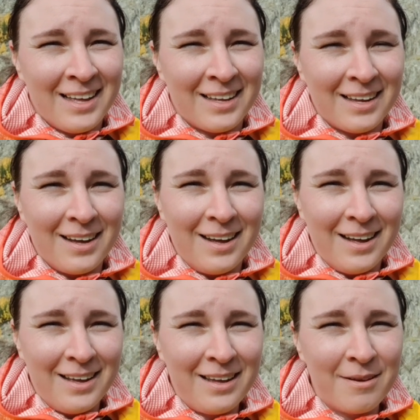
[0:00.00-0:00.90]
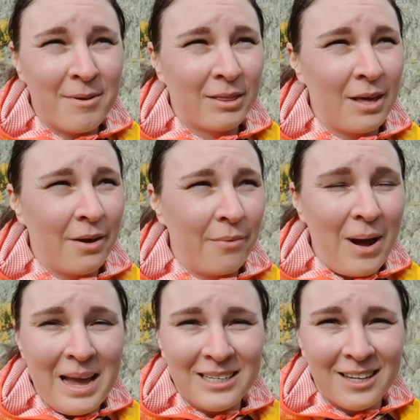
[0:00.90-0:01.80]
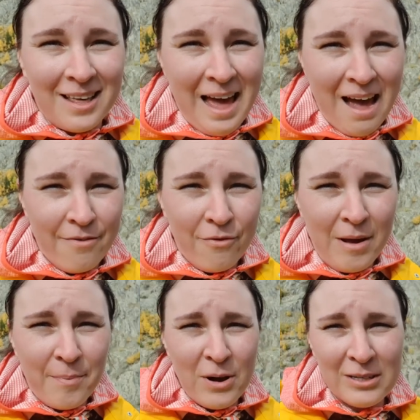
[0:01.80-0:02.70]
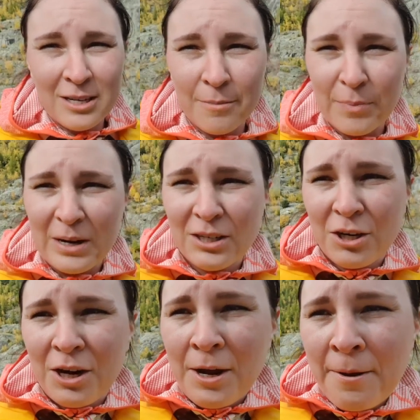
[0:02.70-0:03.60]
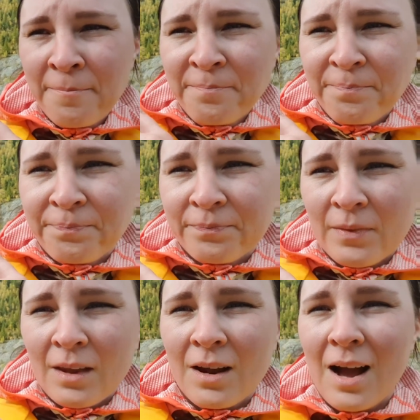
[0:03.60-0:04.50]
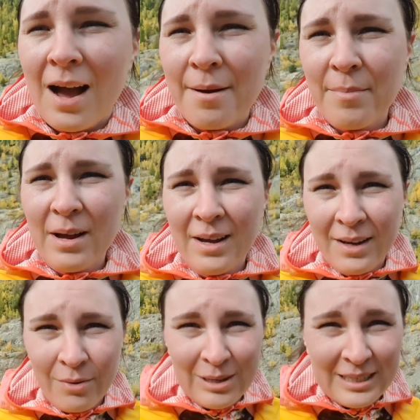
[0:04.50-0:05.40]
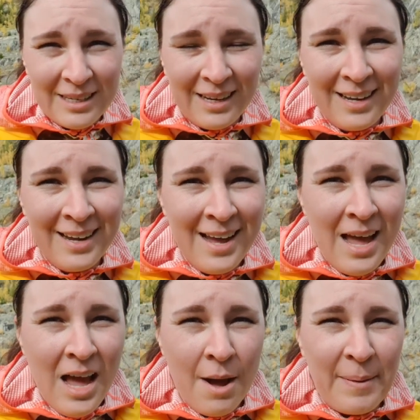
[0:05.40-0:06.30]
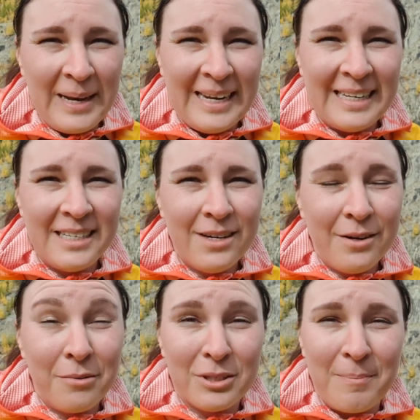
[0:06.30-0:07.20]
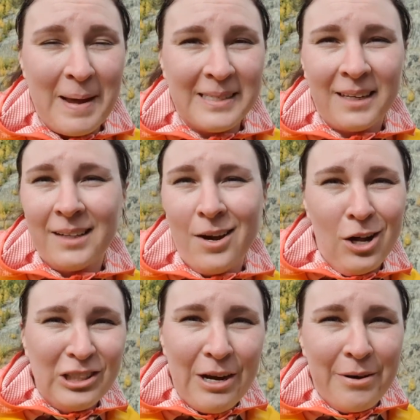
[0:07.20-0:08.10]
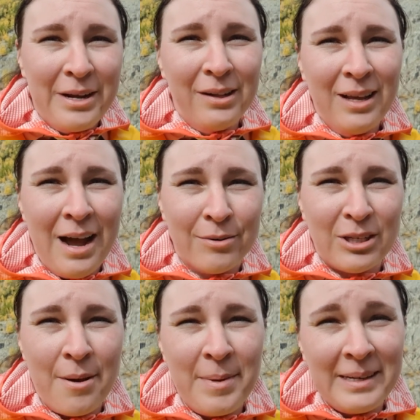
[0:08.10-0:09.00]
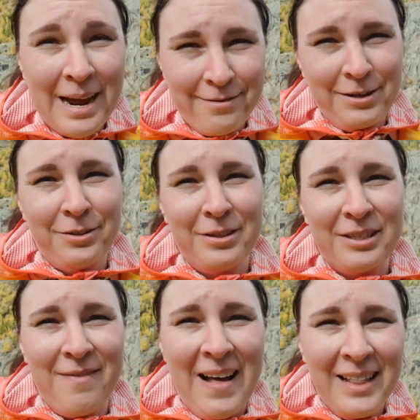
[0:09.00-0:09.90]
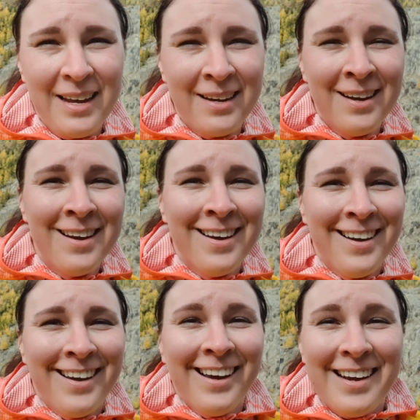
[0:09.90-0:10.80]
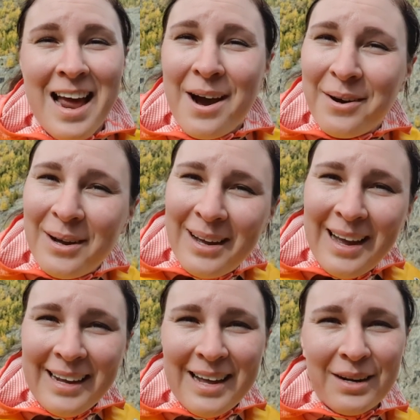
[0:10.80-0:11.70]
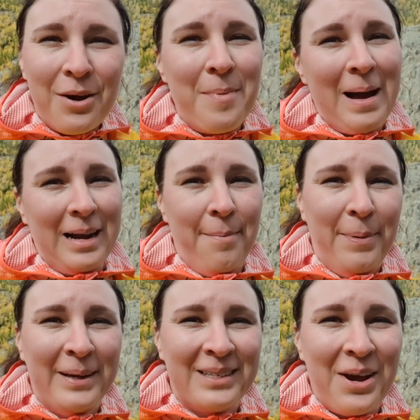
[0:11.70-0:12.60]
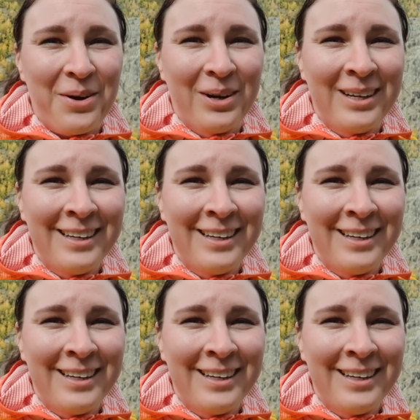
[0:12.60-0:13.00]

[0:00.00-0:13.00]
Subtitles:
The way to the halfway point to the bridge was a bit easier. It was basically all downhill. I was coming down into this valley. Now I gotta go back up. So